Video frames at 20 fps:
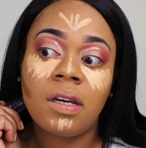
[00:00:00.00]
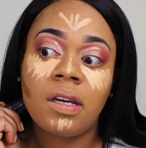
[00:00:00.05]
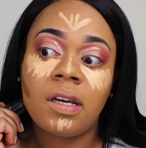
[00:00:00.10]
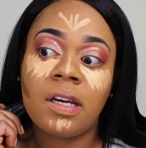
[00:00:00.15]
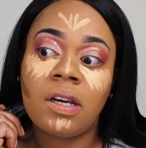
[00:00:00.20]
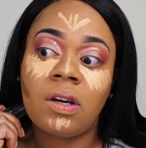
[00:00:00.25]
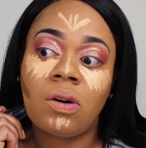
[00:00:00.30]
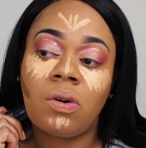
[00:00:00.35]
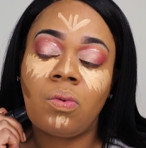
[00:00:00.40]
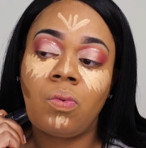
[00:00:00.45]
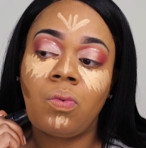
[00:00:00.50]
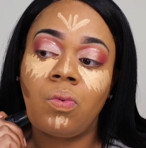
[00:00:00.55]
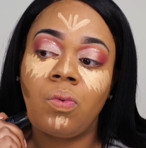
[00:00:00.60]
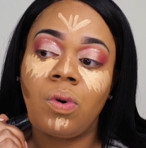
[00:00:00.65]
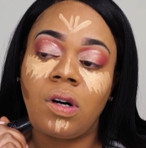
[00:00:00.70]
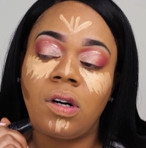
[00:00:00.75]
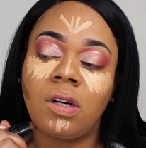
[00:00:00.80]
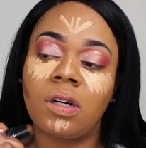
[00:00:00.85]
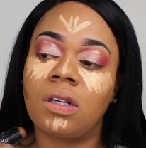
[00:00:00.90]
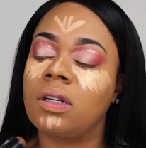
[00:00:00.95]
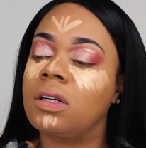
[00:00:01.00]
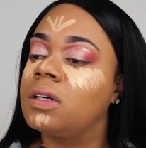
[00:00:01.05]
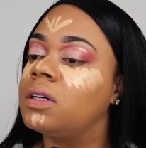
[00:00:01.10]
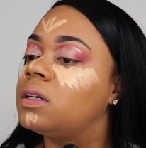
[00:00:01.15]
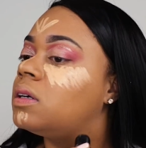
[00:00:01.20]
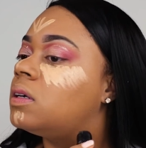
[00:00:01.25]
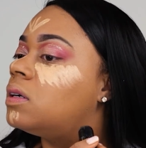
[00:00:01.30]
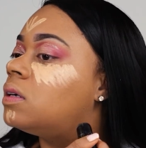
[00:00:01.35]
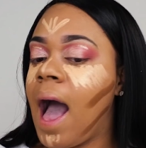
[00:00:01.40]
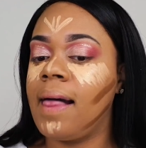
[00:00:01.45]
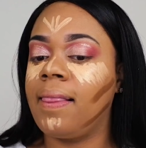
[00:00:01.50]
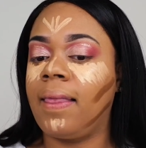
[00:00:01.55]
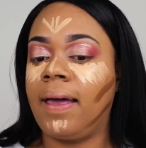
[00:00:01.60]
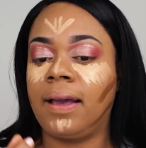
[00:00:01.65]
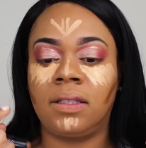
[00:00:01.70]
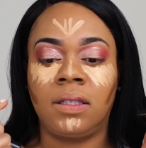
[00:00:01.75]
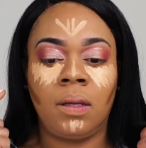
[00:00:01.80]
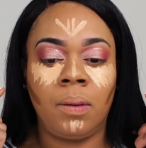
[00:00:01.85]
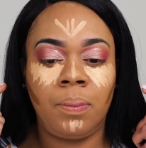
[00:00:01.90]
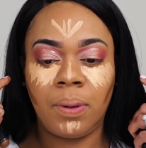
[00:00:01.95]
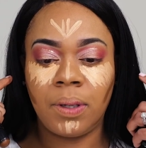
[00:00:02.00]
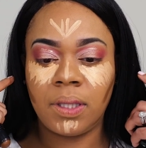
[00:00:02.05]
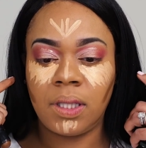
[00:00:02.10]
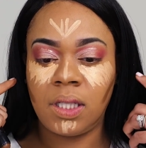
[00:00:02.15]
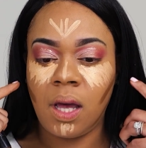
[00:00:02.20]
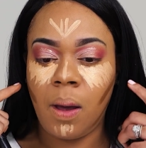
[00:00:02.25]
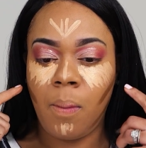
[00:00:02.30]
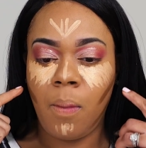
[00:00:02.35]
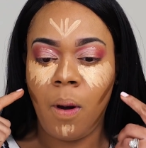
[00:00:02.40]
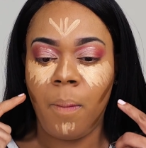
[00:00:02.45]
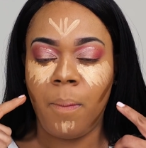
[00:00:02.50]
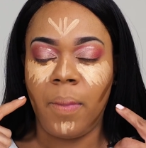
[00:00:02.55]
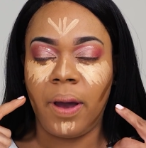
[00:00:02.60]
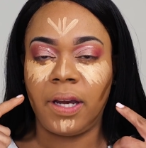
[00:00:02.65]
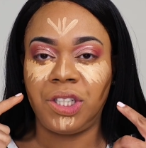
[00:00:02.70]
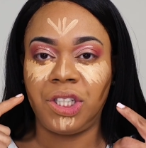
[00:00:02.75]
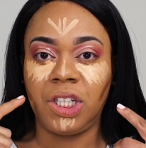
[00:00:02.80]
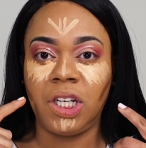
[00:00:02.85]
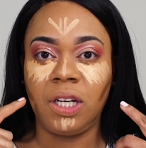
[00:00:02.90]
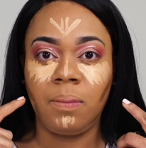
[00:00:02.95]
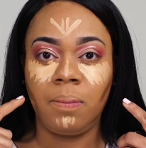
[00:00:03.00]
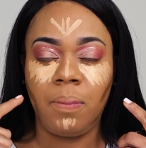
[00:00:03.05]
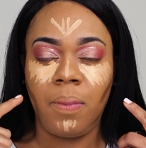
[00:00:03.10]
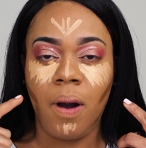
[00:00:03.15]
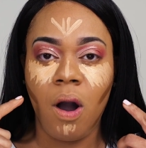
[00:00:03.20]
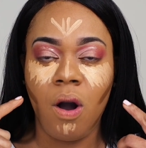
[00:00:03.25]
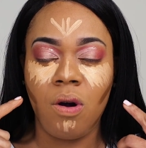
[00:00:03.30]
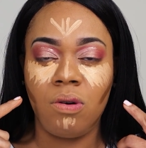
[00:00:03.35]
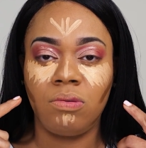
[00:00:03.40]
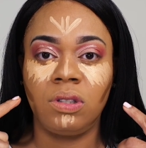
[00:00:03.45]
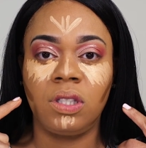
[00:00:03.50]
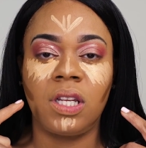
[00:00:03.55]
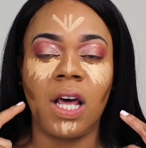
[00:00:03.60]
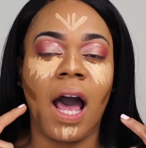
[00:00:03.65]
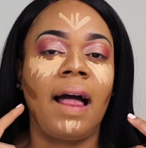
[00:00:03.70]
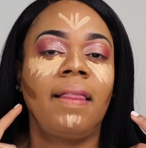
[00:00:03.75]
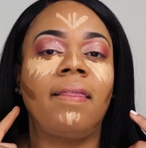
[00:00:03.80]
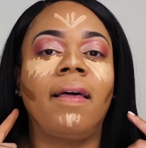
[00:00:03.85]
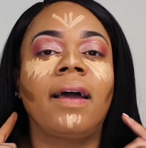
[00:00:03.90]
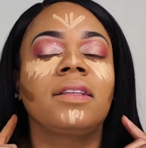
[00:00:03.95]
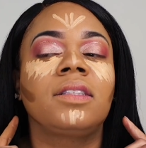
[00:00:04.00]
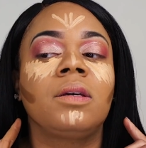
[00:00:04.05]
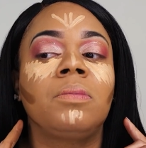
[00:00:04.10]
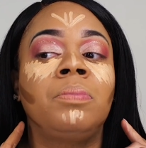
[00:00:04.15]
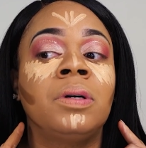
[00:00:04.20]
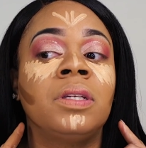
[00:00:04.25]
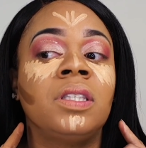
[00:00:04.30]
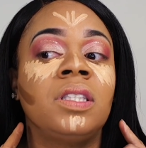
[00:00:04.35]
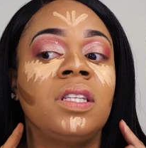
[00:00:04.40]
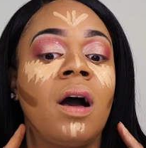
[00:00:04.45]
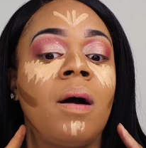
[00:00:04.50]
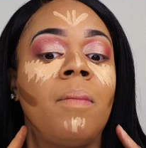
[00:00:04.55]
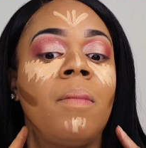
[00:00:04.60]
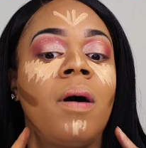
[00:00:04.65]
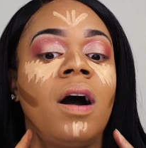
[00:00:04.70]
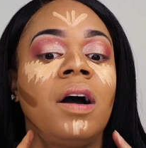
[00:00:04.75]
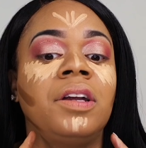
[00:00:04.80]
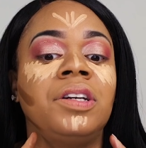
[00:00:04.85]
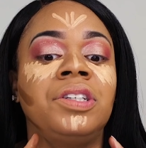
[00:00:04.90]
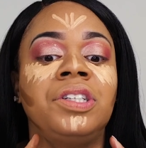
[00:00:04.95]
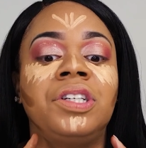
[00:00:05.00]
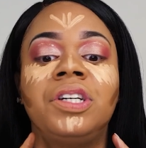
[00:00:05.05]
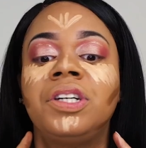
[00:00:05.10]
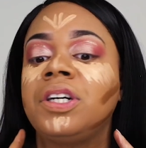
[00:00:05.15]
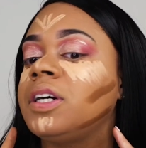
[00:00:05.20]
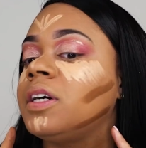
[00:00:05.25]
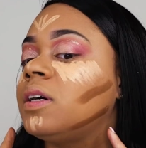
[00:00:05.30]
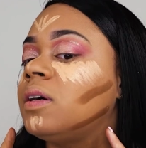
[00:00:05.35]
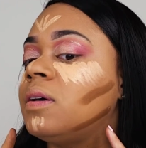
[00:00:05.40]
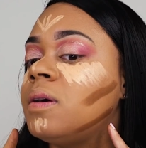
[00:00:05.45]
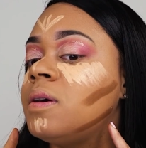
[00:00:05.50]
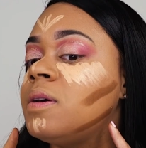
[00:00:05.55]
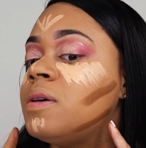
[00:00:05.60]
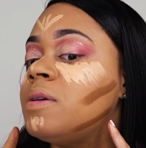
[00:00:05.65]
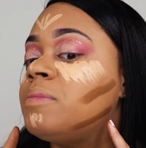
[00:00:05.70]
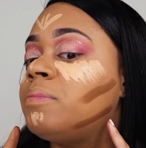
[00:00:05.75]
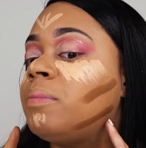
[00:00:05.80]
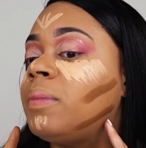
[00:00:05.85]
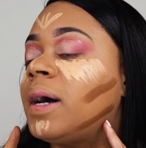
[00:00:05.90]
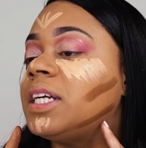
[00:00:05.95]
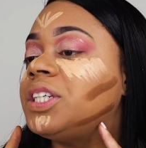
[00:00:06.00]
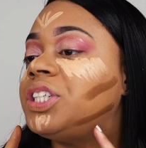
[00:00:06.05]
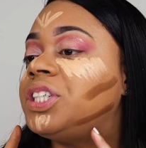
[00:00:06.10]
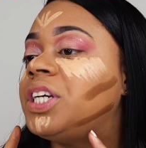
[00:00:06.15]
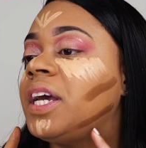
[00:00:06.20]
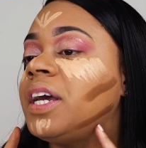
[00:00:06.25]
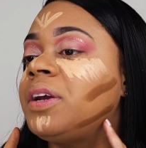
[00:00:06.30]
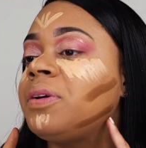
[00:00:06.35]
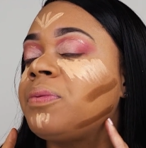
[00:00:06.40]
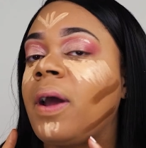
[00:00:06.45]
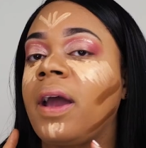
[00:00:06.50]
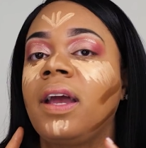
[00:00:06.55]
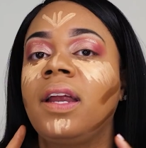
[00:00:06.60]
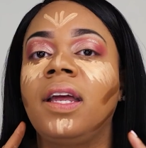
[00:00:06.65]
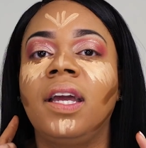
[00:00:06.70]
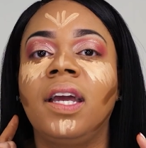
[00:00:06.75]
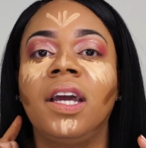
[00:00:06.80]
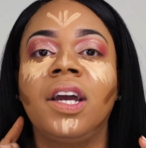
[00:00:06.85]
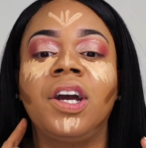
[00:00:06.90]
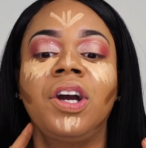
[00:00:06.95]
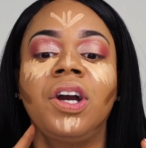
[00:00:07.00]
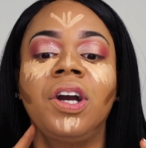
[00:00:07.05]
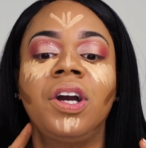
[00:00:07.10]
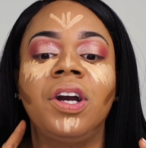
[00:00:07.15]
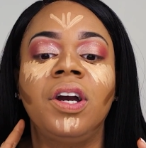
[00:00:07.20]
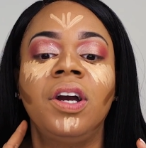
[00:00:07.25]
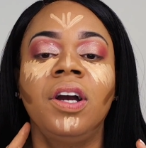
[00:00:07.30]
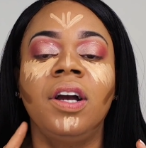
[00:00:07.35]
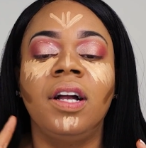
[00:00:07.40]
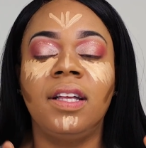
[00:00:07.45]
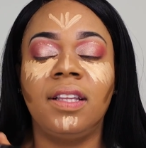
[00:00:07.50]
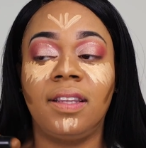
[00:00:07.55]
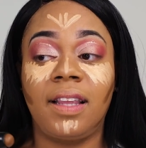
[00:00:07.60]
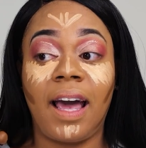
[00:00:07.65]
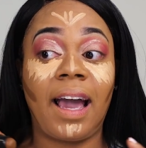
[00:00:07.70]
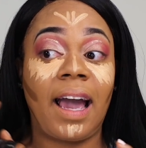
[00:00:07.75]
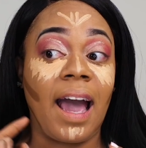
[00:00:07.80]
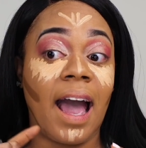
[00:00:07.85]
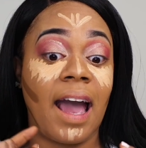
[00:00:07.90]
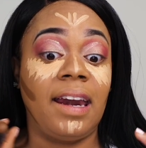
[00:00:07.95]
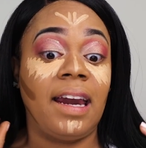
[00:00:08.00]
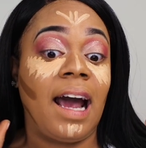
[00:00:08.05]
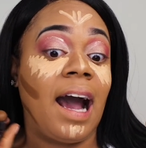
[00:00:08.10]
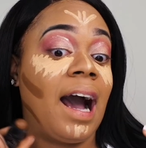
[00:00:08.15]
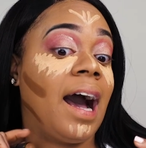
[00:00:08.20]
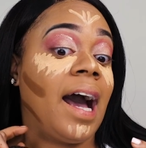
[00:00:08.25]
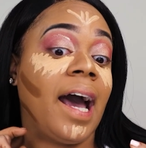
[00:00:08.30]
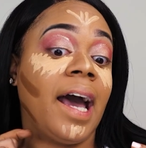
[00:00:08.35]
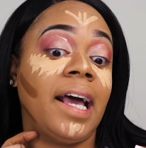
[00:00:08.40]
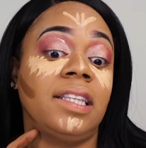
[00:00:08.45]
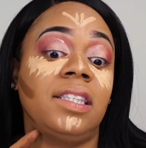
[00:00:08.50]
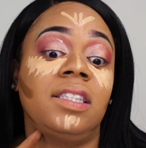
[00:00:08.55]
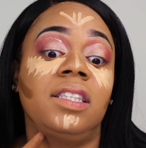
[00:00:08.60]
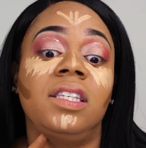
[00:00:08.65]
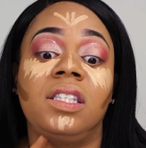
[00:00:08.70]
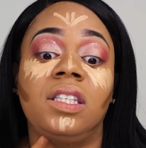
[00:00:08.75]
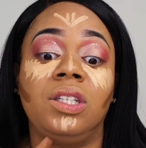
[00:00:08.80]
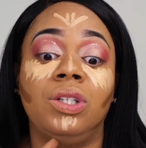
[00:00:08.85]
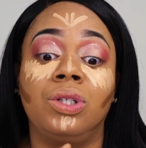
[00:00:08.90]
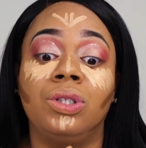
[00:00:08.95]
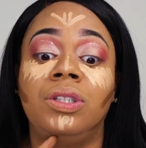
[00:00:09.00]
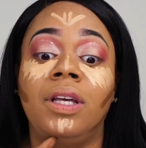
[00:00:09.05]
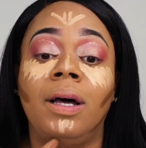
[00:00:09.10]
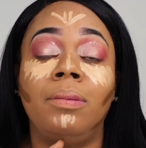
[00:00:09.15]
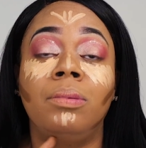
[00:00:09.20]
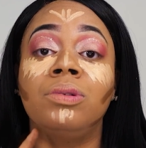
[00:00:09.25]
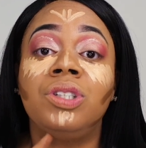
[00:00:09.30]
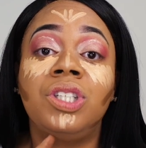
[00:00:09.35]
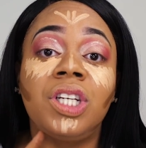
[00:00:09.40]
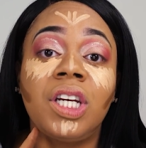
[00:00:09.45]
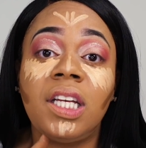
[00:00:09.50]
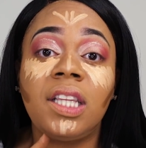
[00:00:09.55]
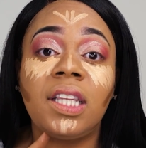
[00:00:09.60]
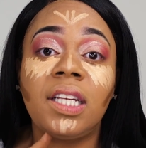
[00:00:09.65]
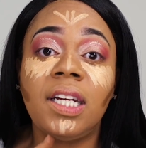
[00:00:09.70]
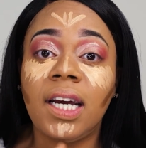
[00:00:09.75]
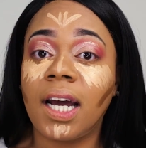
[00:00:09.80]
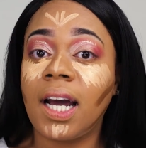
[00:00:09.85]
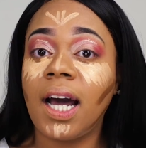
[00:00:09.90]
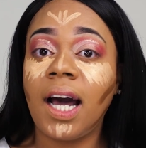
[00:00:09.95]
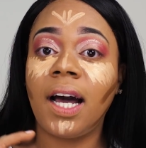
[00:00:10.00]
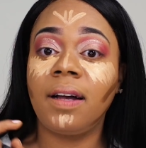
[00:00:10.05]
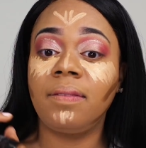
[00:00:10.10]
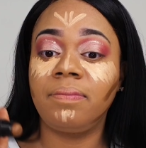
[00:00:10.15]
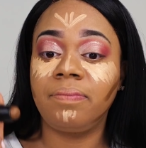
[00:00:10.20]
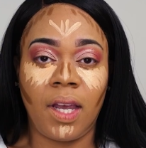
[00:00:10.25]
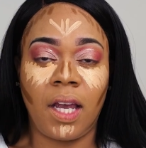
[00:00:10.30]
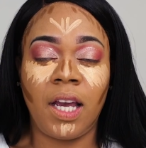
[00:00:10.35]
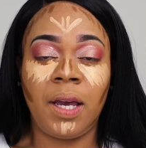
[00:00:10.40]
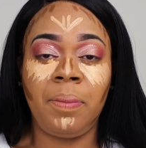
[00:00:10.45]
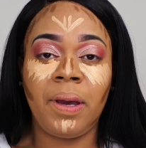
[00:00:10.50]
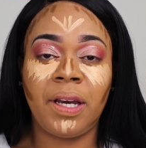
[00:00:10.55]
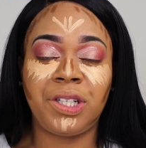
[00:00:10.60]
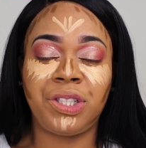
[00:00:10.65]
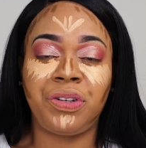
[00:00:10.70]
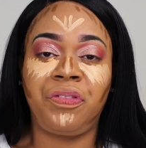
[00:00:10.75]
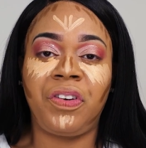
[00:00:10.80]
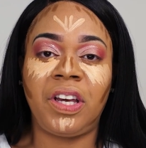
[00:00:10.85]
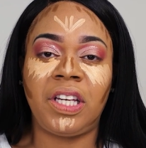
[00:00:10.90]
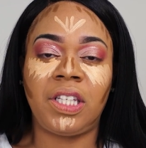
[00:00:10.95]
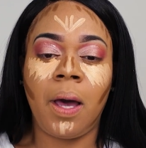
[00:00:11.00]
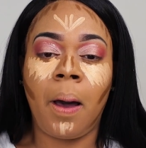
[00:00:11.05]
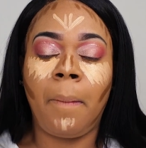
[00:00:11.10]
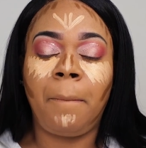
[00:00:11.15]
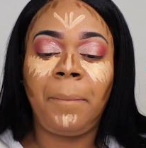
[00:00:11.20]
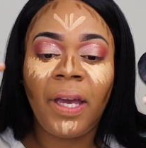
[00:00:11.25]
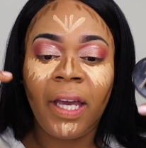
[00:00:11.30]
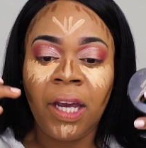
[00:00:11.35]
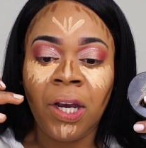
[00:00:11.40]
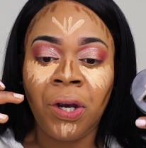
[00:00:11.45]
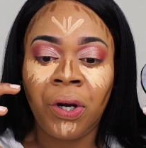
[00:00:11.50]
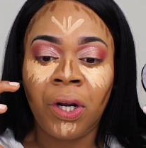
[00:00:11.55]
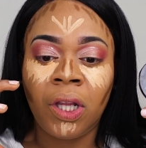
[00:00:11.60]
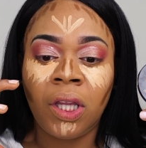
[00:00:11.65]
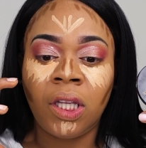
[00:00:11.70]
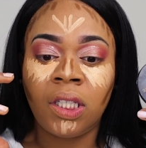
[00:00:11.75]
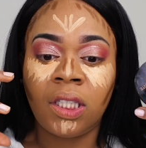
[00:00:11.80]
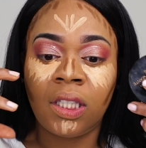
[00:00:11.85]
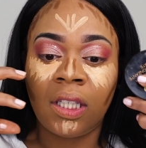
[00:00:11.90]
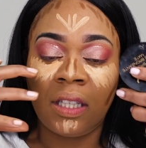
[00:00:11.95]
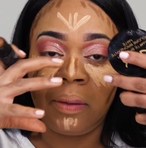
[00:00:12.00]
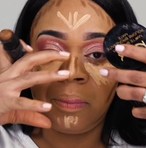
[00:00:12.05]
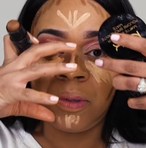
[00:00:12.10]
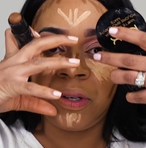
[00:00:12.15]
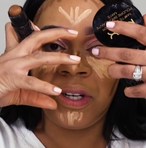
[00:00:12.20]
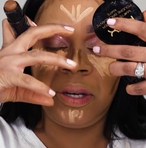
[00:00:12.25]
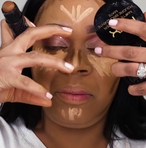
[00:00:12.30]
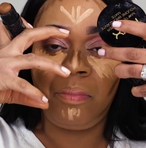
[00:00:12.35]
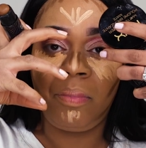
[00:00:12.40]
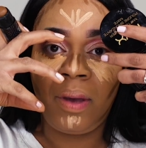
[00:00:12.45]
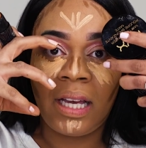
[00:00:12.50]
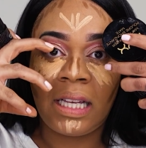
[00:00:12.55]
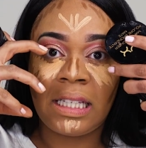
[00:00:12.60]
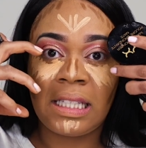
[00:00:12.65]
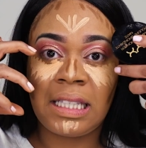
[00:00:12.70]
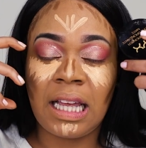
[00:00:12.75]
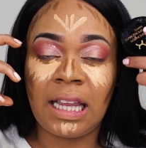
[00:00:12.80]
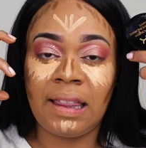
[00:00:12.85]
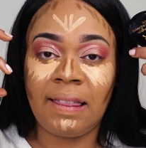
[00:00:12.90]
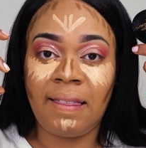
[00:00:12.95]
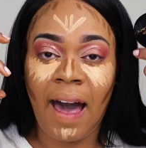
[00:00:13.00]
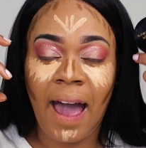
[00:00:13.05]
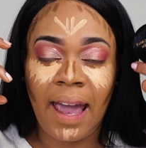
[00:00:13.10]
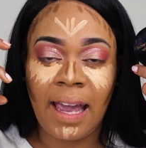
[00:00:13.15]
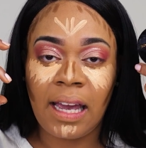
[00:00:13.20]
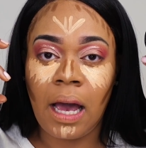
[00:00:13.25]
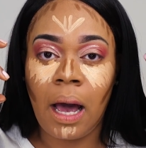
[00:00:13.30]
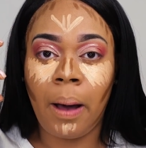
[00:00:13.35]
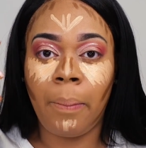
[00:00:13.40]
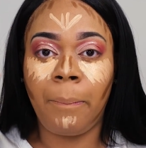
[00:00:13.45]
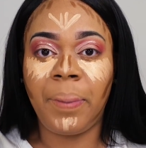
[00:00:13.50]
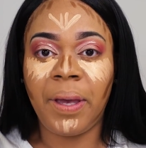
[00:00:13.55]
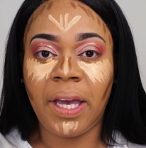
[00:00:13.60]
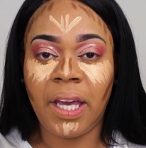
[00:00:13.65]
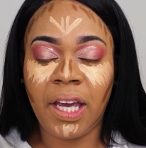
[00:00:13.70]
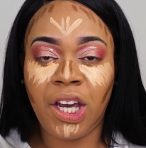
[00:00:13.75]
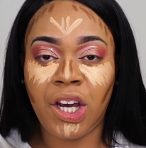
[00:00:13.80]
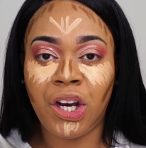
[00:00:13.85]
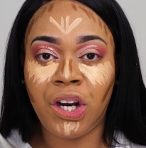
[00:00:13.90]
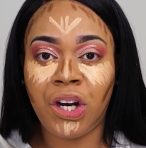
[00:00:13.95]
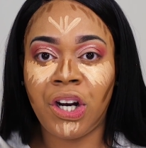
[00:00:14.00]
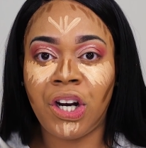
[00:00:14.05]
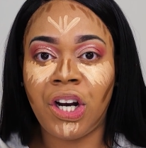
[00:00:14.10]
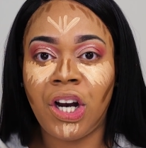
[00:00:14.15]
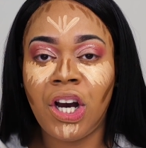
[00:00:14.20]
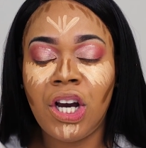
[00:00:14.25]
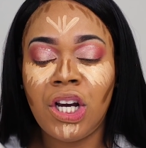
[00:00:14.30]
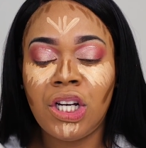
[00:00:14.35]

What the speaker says: it'll work. I like to put some on my cheekbones. I like to put some under my chin right here. That kind of hides this little double chin that I got. It makes your face appear to look slimmer. It makes the light appear